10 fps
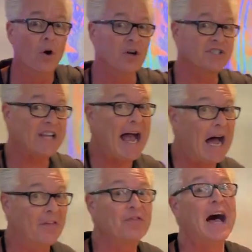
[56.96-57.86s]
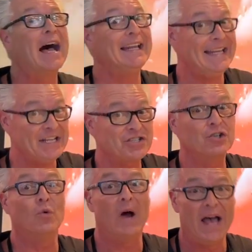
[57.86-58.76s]
or south, not east
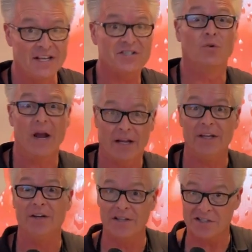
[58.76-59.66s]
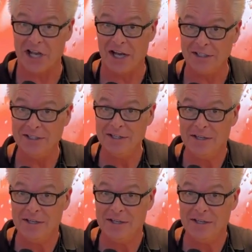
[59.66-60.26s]
or west, directly into the sun.